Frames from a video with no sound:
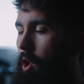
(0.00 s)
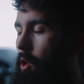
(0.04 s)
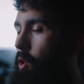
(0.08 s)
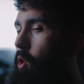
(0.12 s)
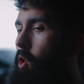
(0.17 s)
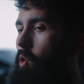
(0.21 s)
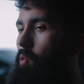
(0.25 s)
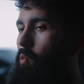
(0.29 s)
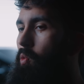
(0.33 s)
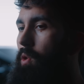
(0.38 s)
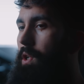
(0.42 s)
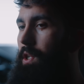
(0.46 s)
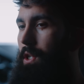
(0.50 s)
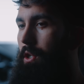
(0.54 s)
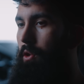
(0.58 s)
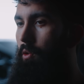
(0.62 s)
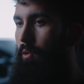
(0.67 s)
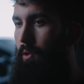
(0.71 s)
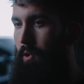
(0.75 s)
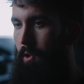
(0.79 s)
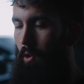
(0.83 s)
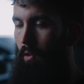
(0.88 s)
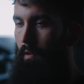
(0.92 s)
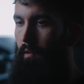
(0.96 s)
you can
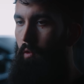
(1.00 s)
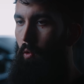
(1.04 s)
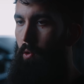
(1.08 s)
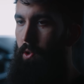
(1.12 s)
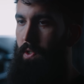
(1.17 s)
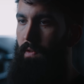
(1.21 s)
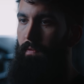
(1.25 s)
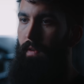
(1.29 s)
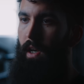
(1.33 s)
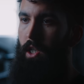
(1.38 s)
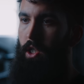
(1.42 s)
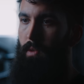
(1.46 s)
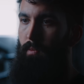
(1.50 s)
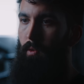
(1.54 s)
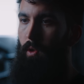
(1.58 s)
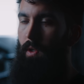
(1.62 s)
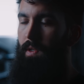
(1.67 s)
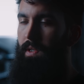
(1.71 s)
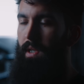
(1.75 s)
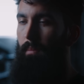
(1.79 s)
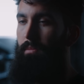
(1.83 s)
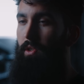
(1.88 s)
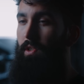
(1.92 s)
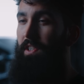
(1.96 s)
reduce your fruits and vegetable
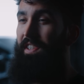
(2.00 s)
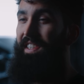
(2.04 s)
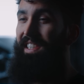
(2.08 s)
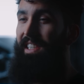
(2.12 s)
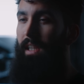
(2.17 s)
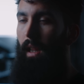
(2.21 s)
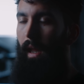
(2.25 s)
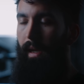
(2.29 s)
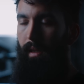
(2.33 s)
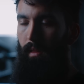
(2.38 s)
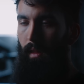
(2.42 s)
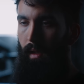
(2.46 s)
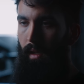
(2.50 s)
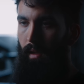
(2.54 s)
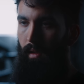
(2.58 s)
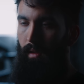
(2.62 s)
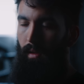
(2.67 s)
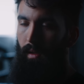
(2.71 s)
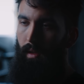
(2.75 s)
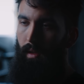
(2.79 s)
consumption slightly,